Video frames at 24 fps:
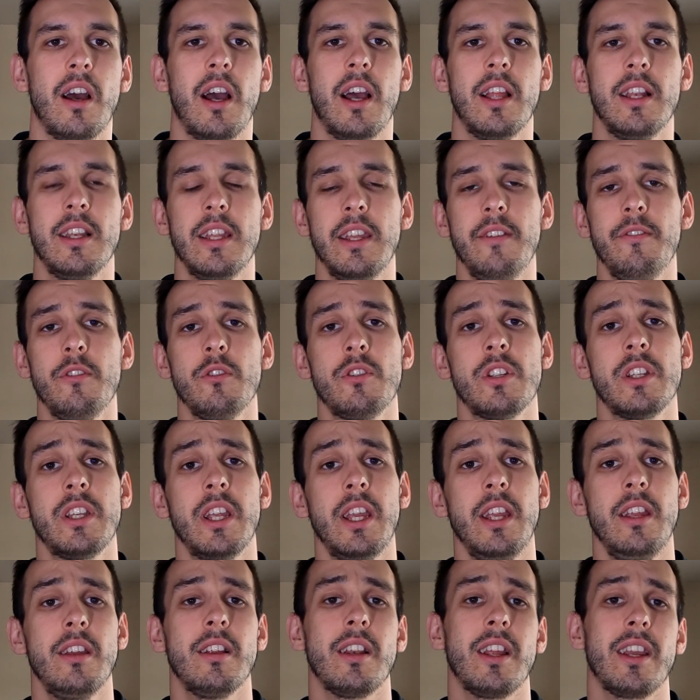I'll leave you
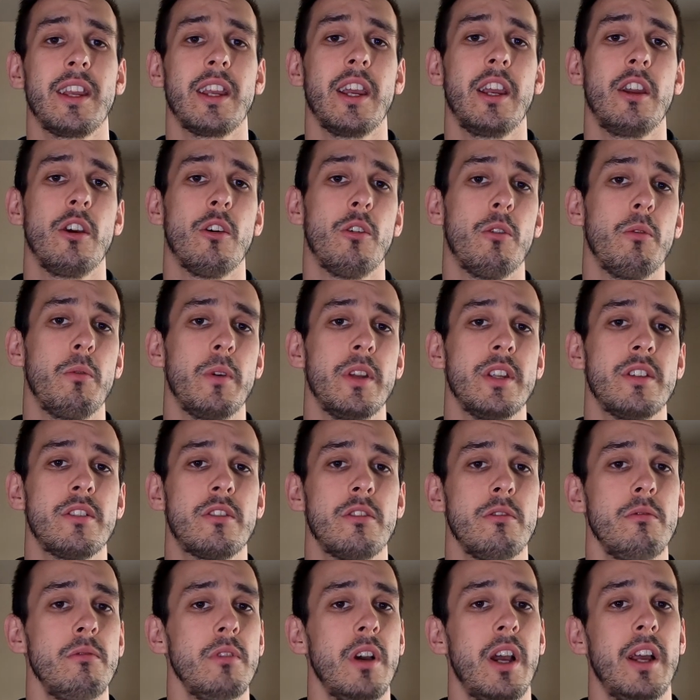today like I always
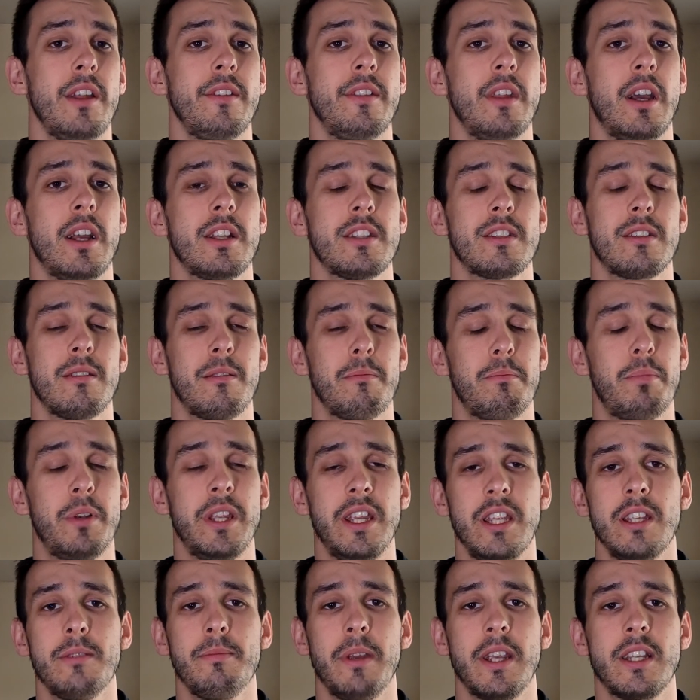do, and that's,
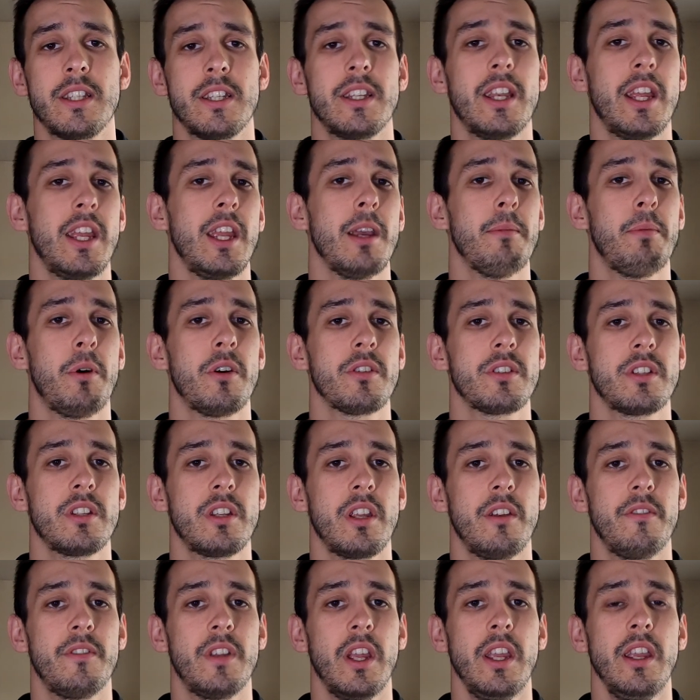please make today a
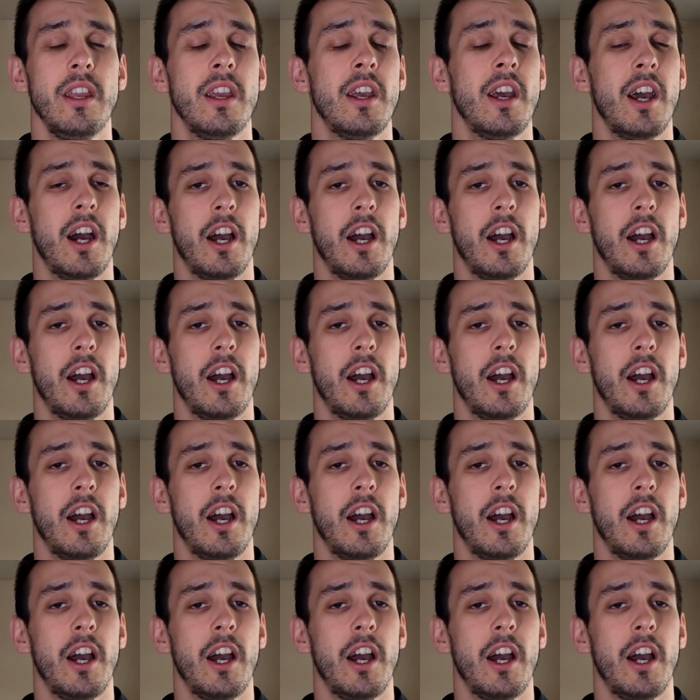positive day.